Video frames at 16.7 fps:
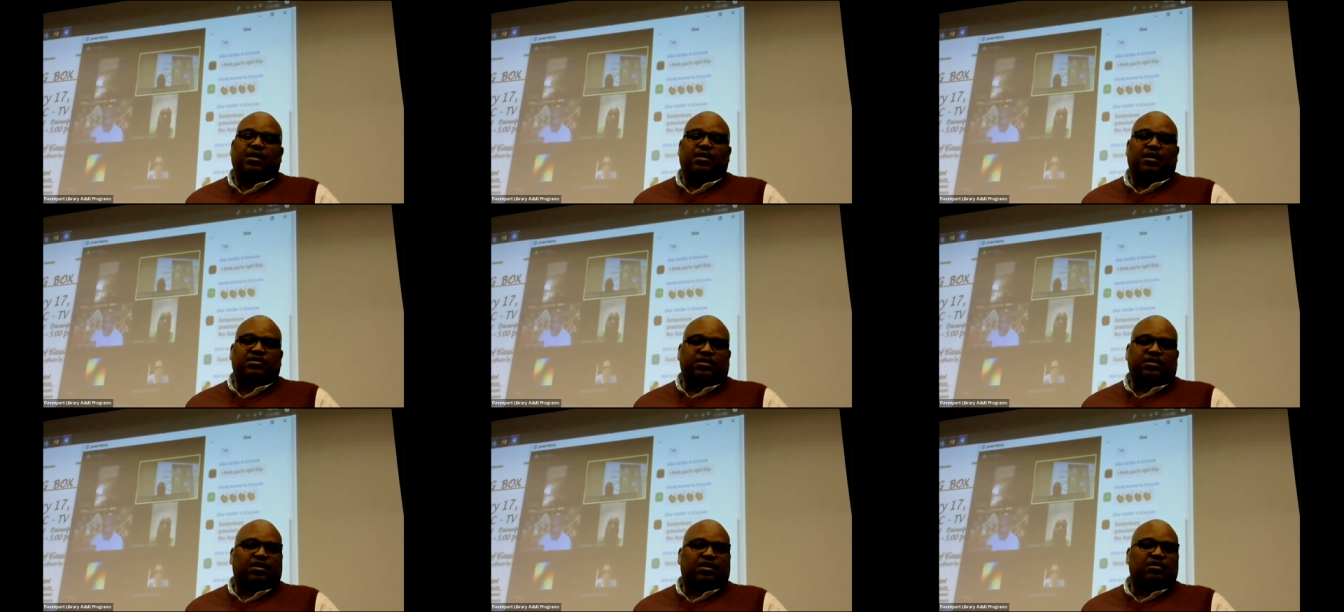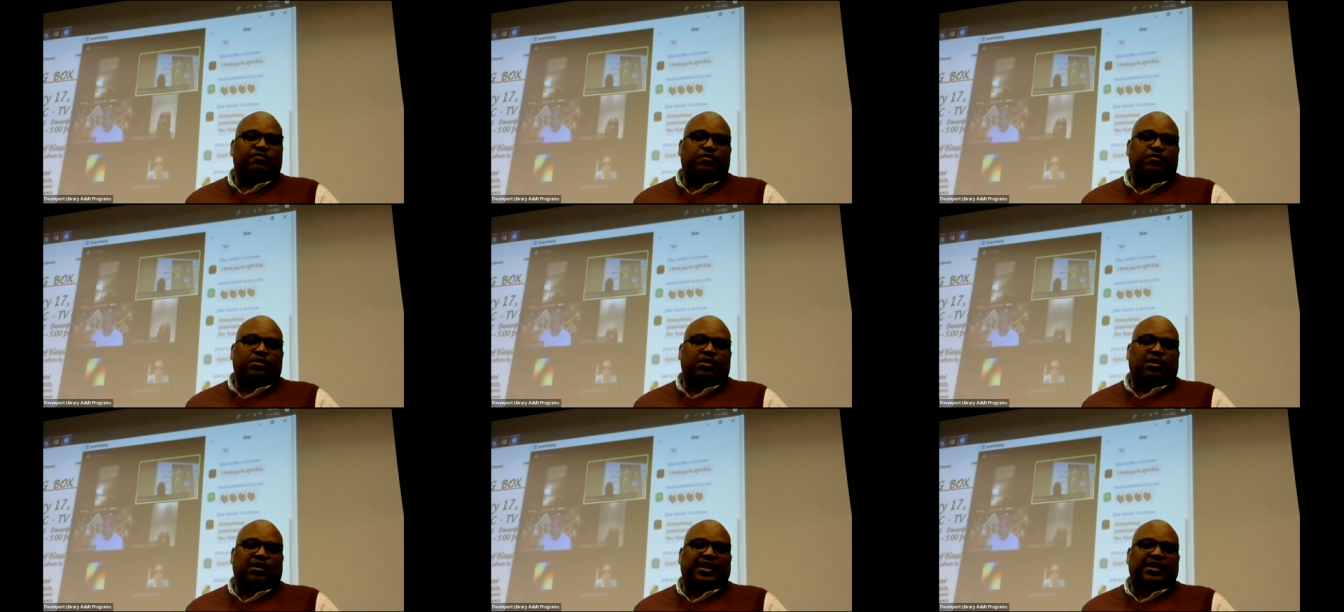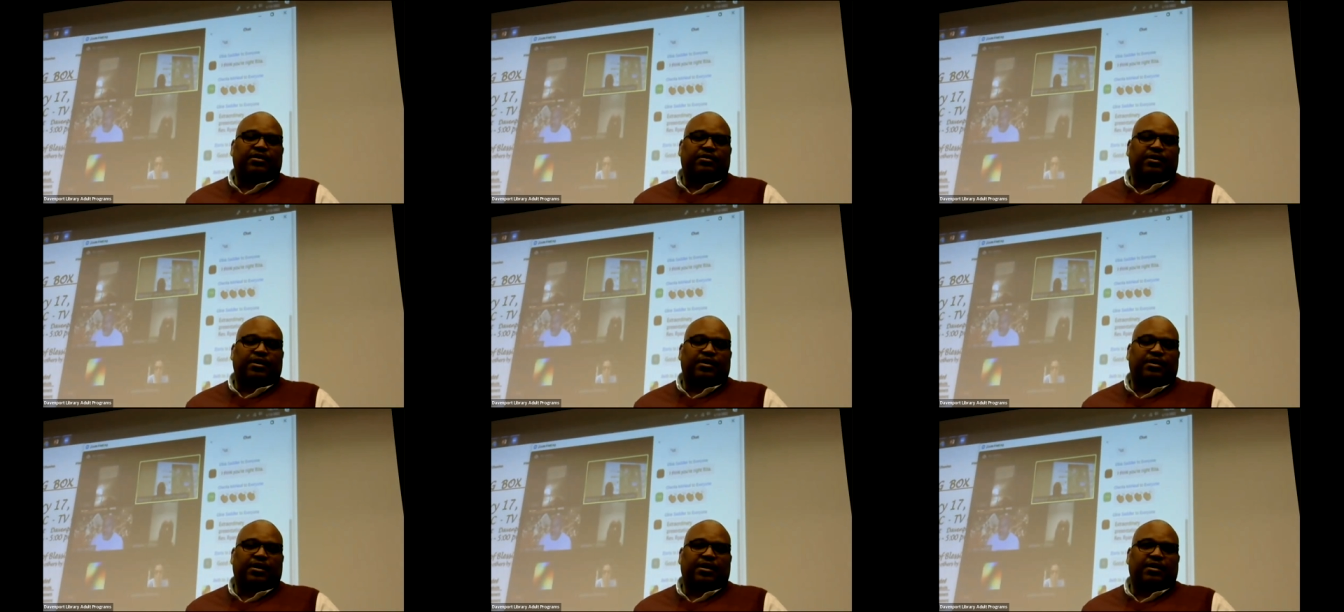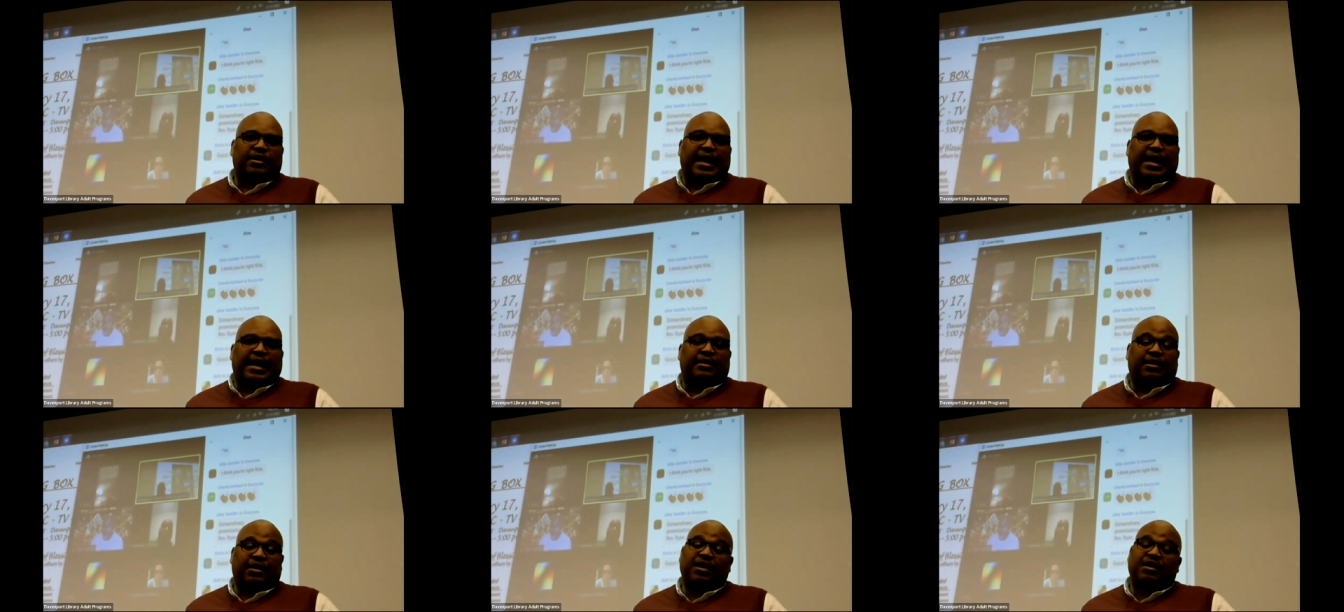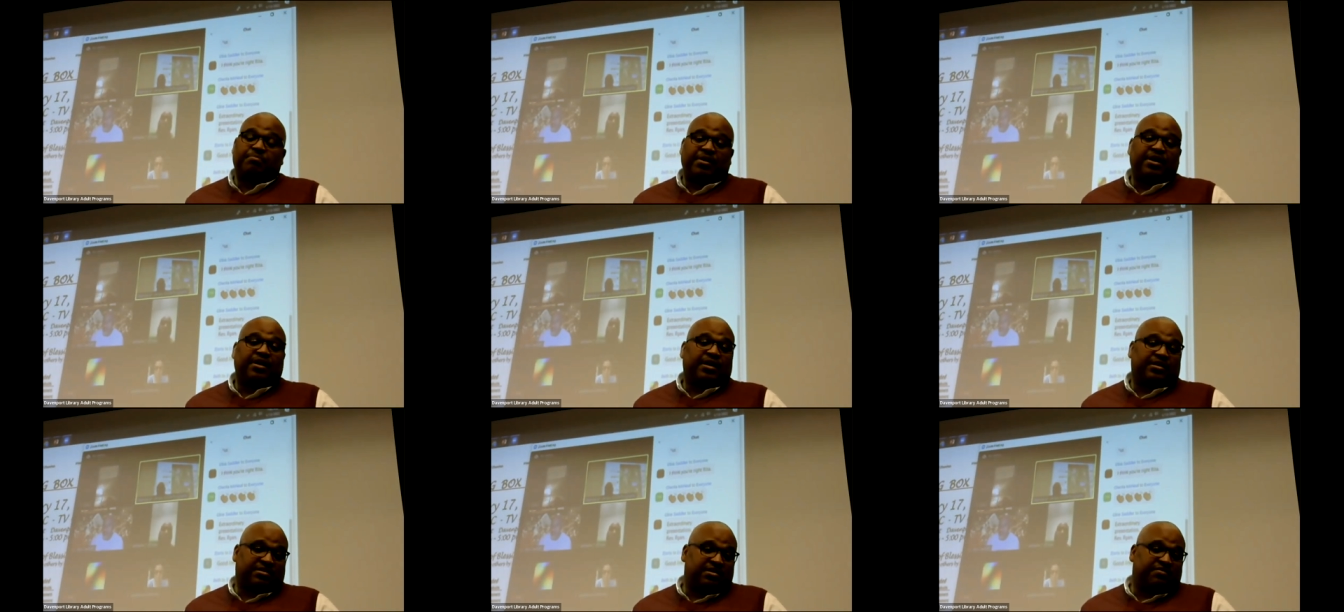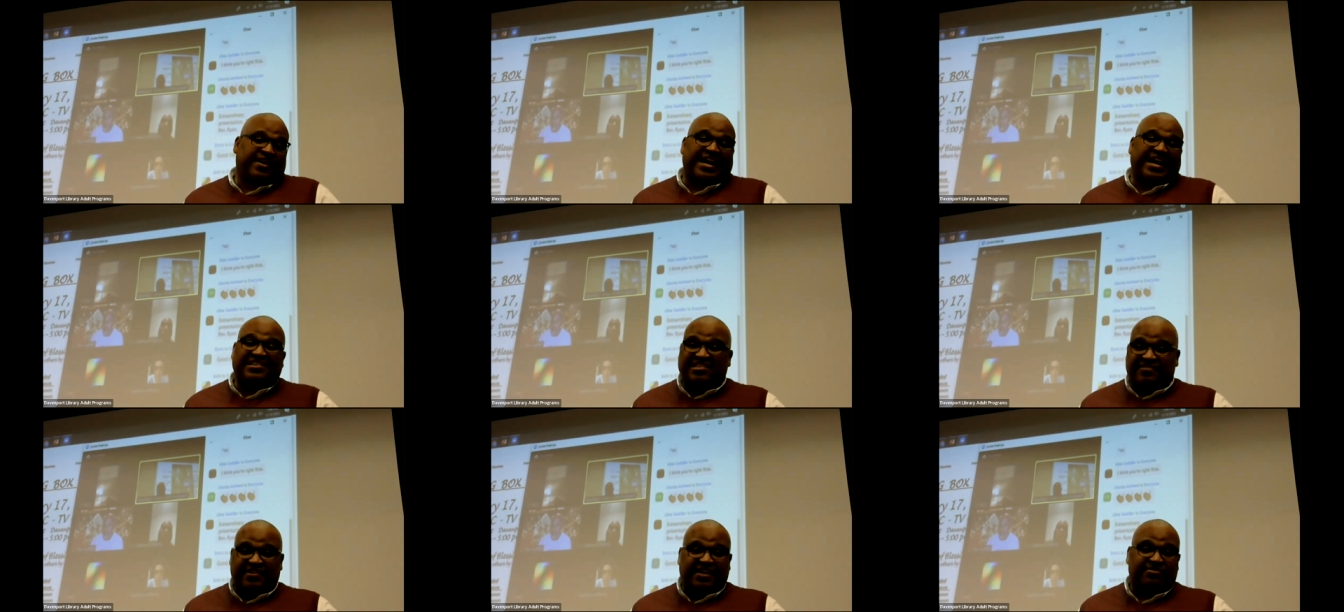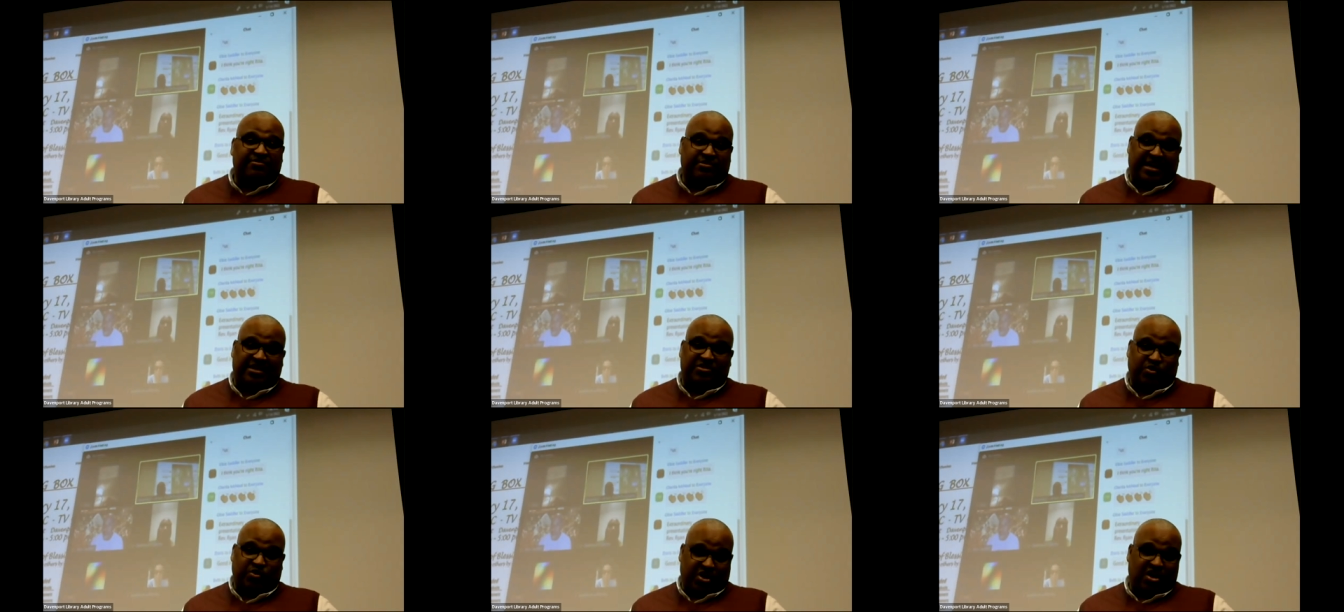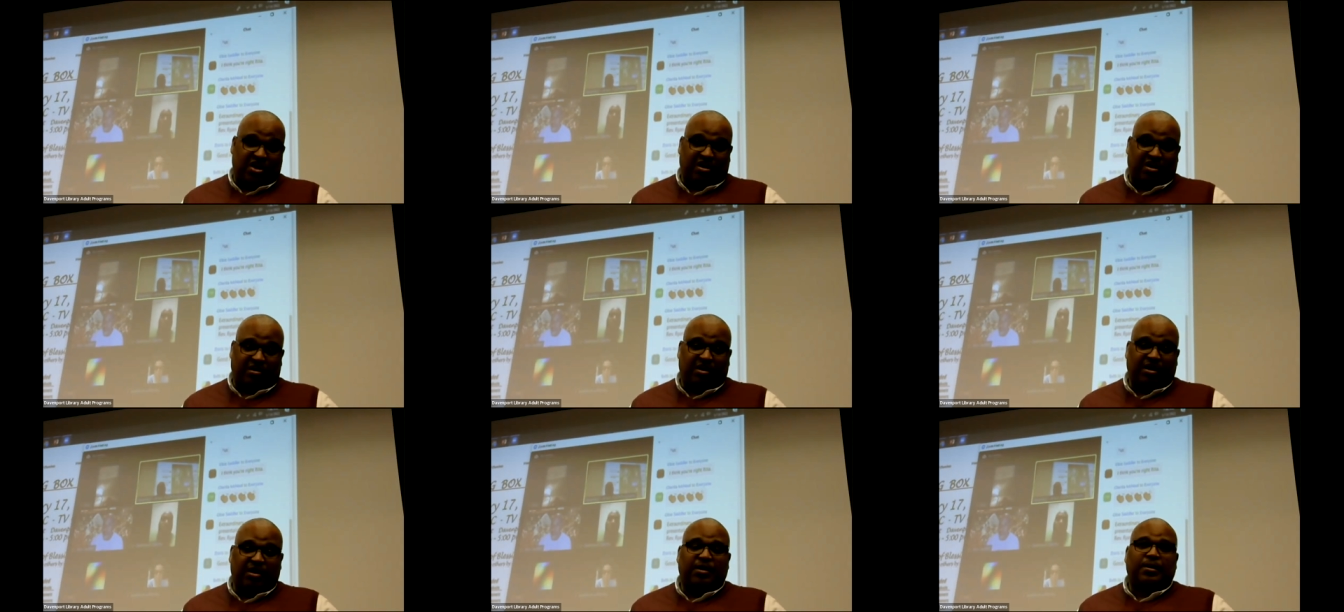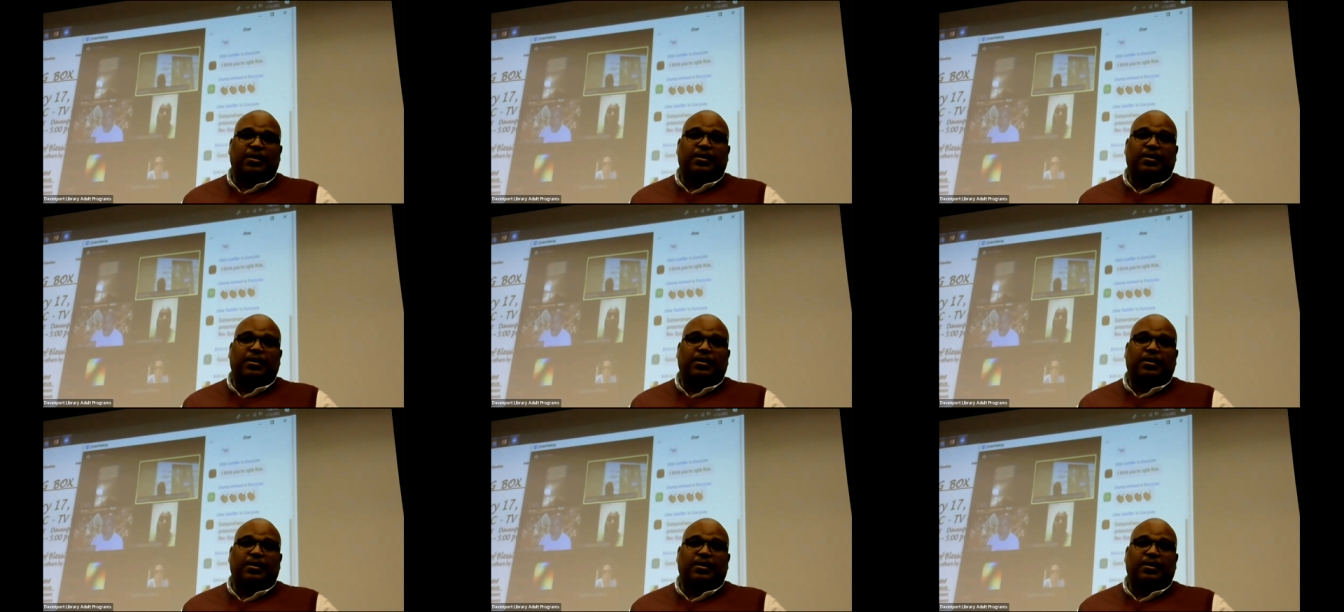in us looking for a leader and not, again, being as divisive as we are,